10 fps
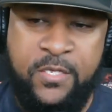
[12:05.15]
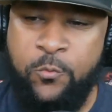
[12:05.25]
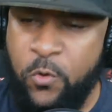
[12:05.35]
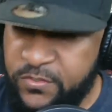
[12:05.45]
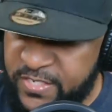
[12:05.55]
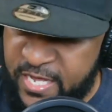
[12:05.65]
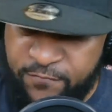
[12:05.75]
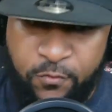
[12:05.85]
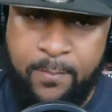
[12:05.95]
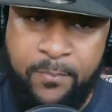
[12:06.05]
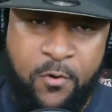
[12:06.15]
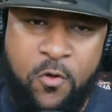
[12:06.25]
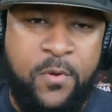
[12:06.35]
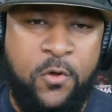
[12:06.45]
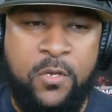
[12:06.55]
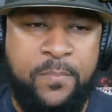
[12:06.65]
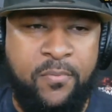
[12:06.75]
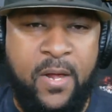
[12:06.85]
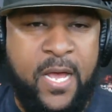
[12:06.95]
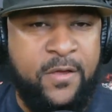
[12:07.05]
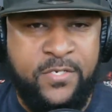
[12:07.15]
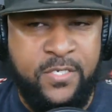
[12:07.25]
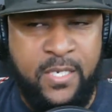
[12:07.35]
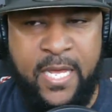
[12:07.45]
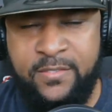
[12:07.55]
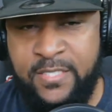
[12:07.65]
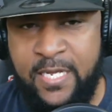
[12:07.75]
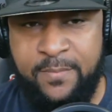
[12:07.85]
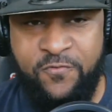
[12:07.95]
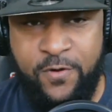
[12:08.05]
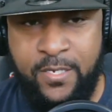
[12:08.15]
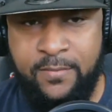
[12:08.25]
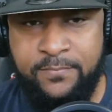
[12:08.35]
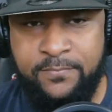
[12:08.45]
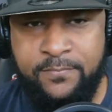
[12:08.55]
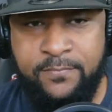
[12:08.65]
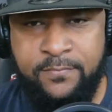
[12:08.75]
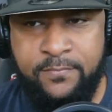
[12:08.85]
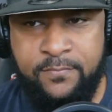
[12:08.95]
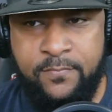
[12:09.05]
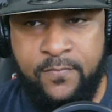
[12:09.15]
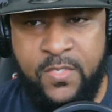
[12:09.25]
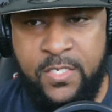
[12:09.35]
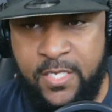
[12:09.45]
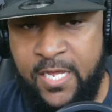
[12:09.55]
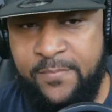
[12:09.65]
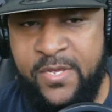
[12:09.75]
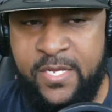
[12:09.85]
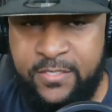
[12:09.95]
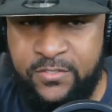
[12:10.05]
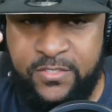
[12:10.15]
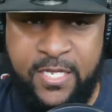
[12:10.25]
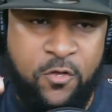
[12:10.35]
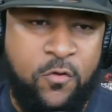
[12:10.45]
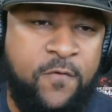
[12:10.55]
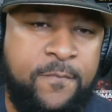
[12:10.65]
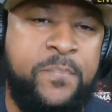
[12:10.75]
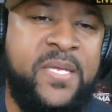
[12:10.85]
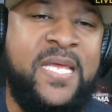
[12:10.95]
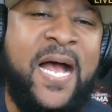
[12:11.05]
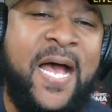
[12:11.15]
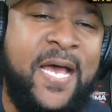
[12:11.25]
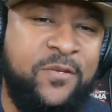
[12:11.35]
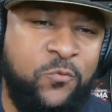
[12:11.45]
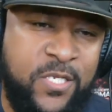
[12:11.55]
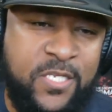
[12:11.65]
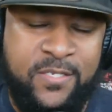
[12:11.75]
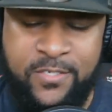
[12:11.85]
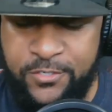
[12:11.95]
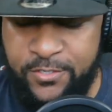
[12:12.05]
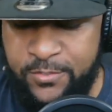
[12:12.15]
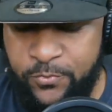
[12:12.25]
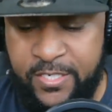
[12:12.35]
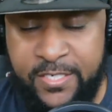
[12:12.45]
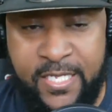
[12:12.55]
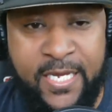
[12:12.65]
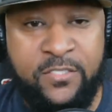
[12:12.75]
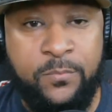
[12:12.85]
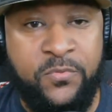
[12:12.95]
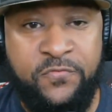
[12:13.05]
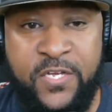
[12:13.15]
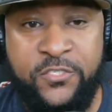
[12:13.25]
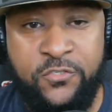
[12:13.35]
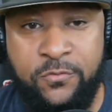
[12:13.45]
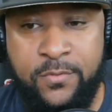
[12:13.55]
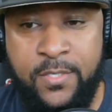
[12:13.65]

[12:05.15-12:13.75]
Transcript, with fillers: He was never a pro bowler prior to that time frame. He came here and excelled beyond what he, what he did as a professional.